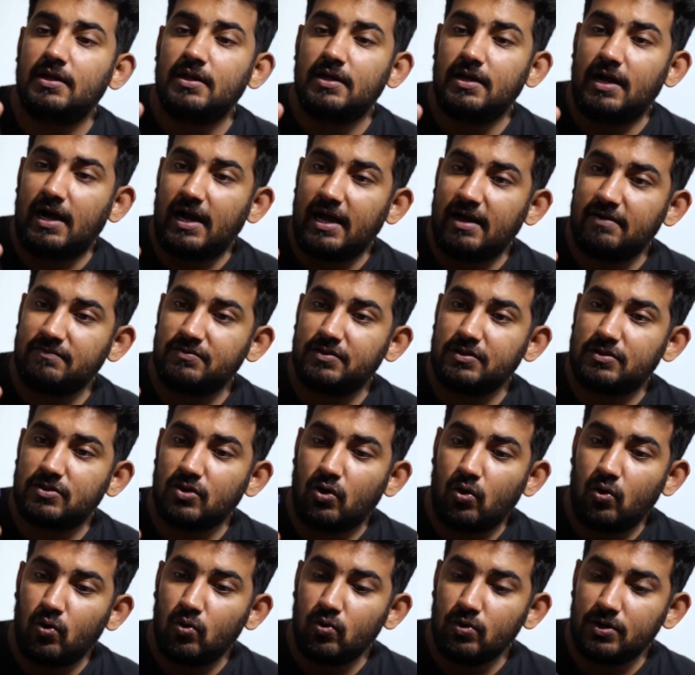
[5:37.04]
I have this
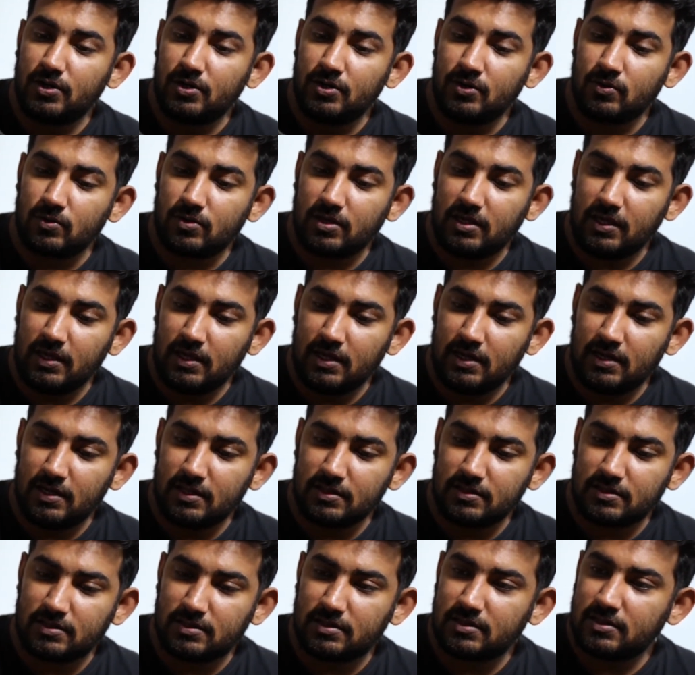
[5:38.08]
old Nokia's
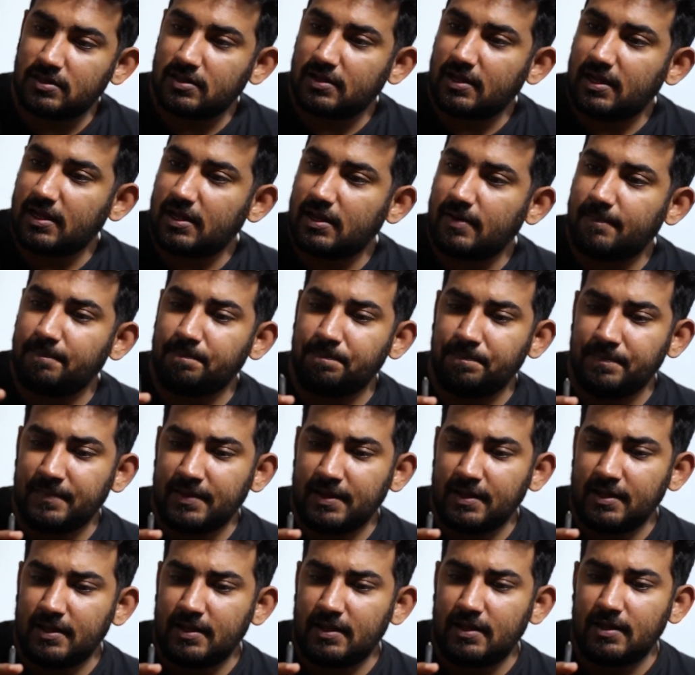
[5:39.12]

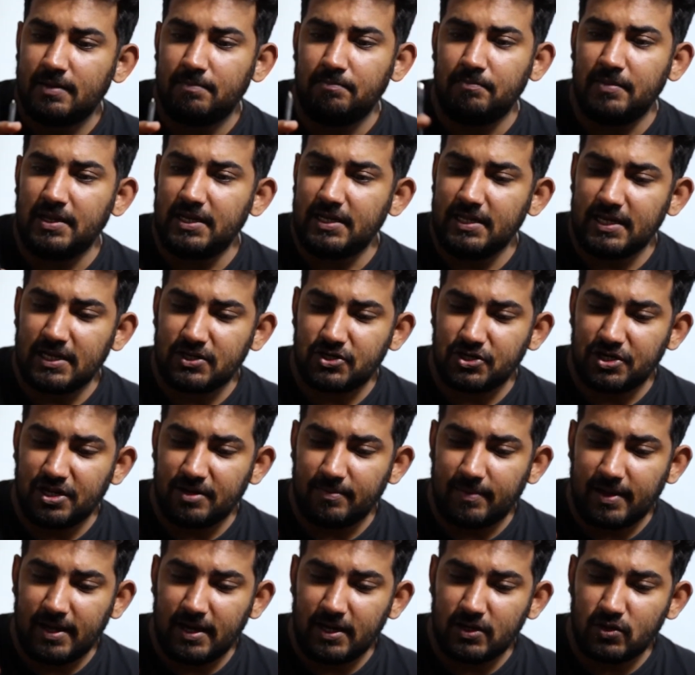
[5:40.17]
mini
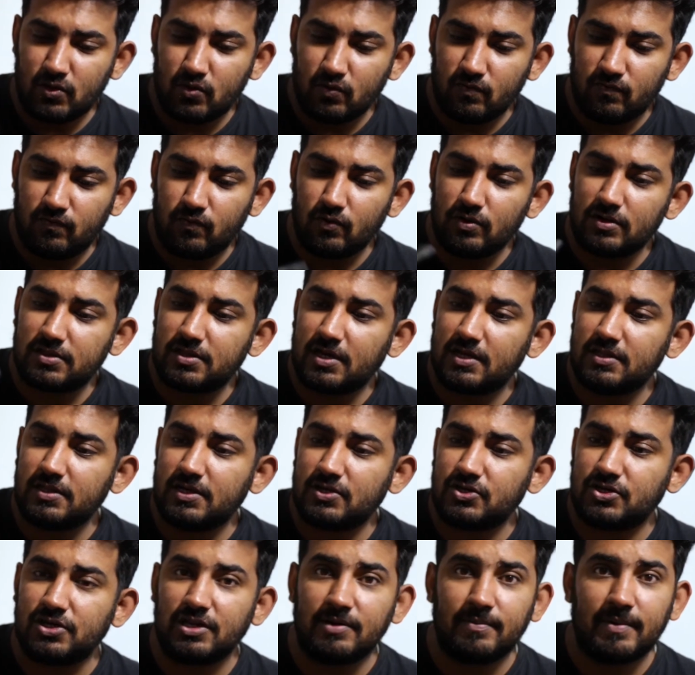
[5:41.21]
HDMI to full size
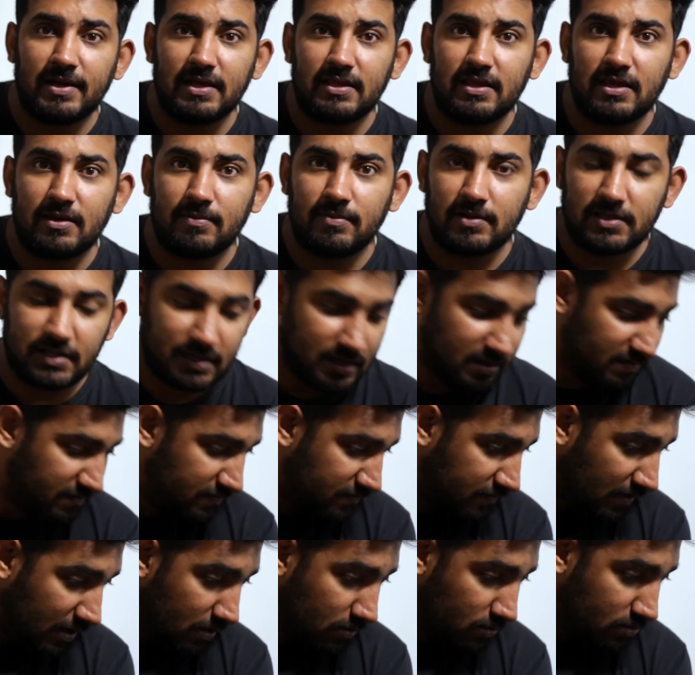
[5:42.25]
HDMI cable that I
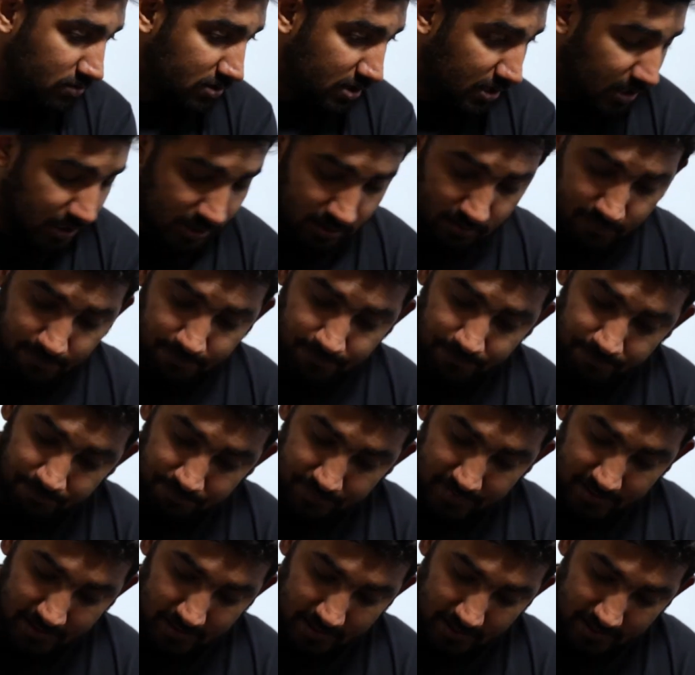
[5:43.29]
found.
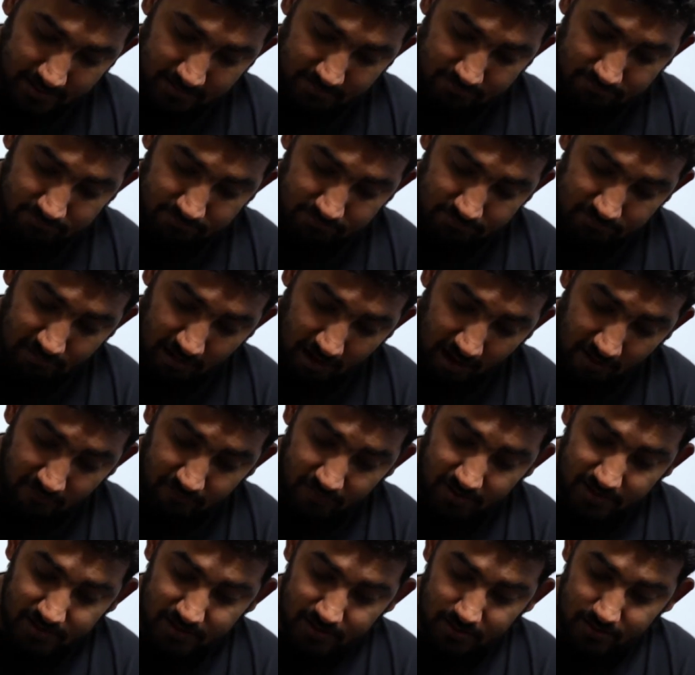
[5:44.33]
Like, love
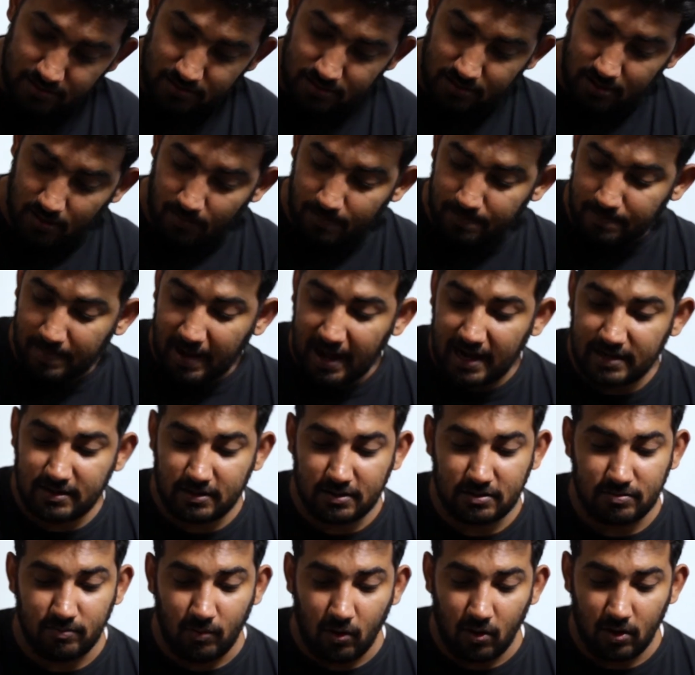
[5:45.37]
it. It's compact, it's
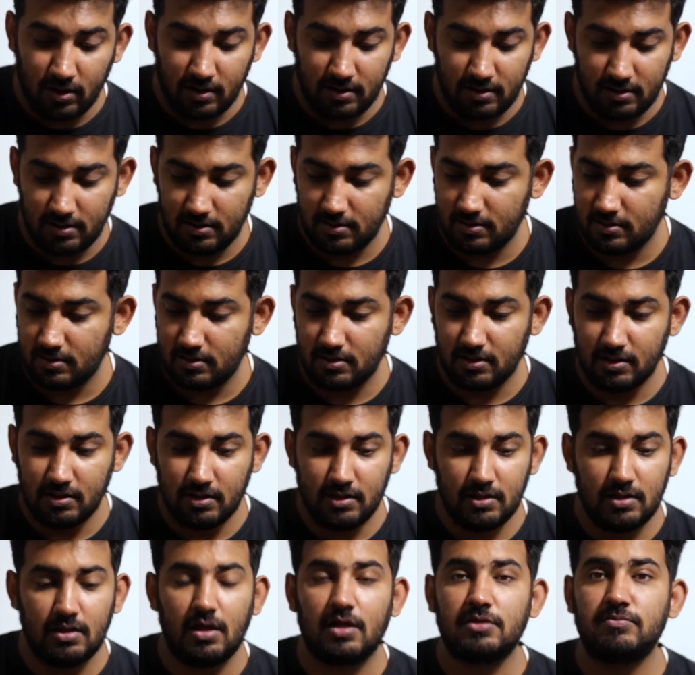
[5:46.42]
small.
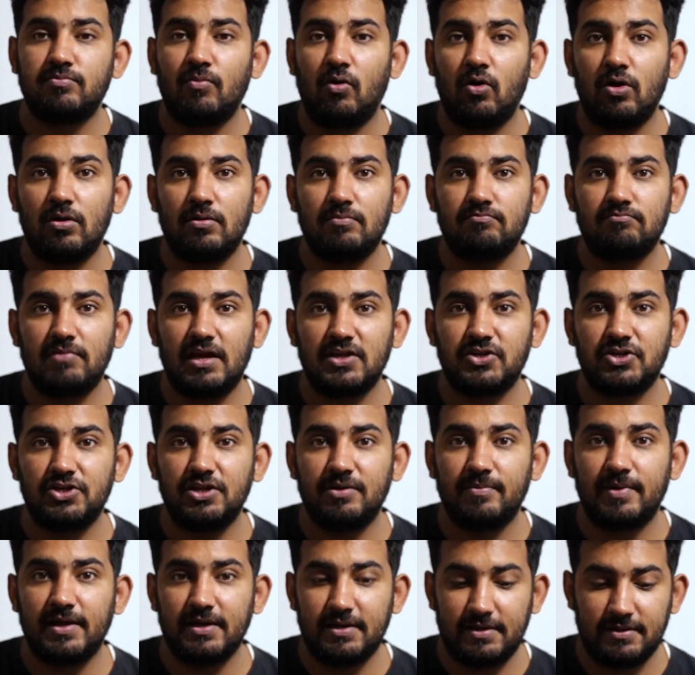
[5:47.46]
A small
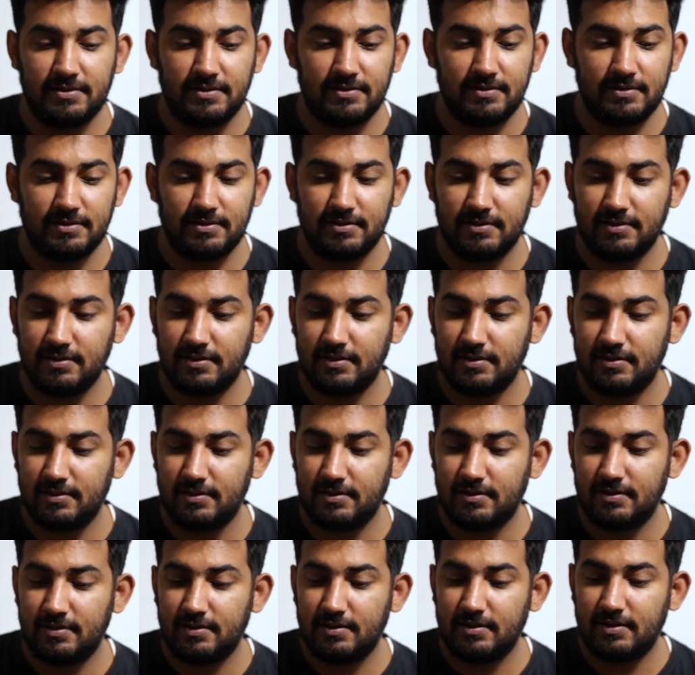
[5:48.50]
HDMI.
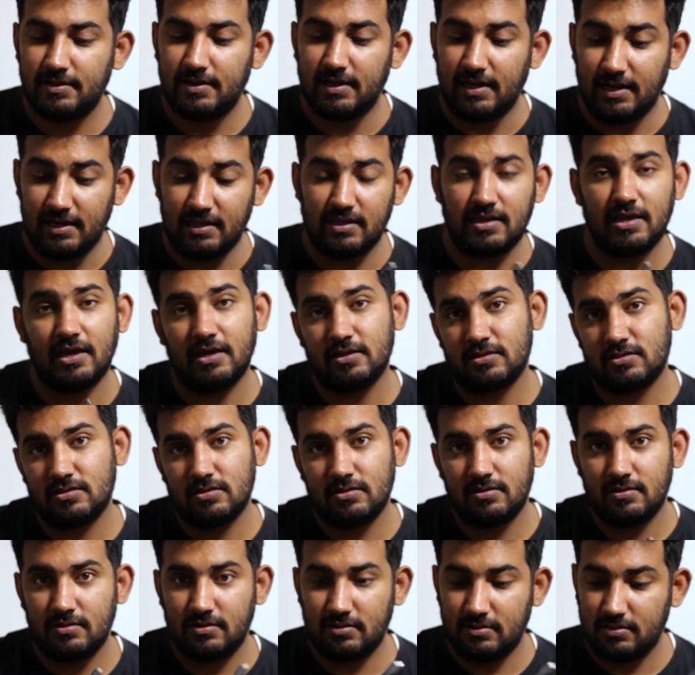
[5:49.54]
In case,
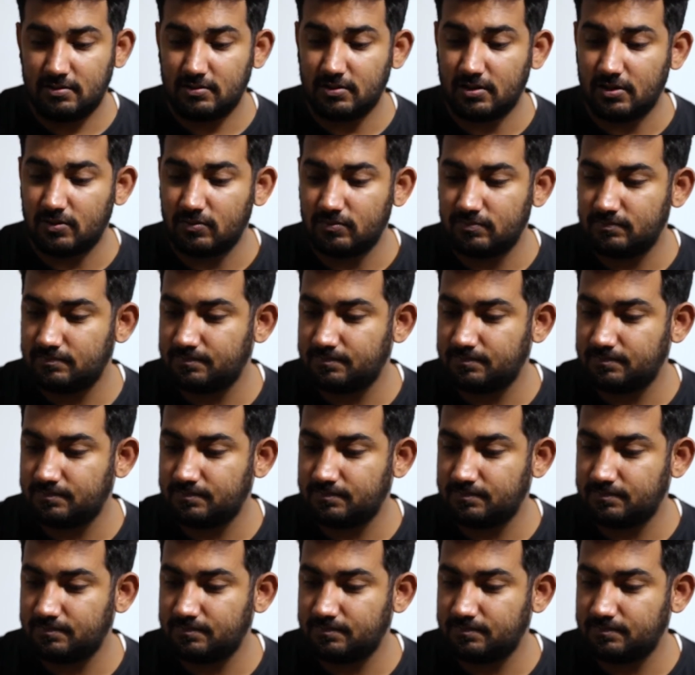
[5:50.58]
you know.